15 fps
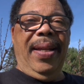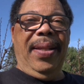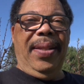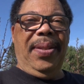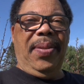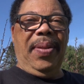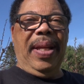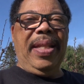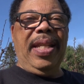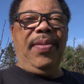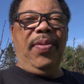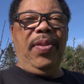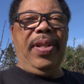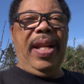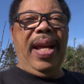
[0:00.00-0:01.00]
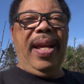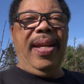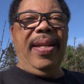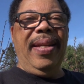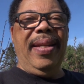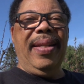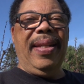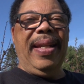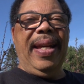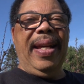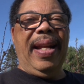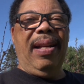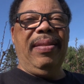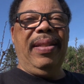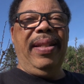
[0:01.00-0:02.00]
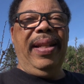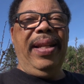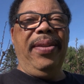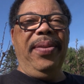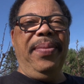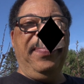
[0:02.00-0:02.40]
So that's it for today, and I'll see you later.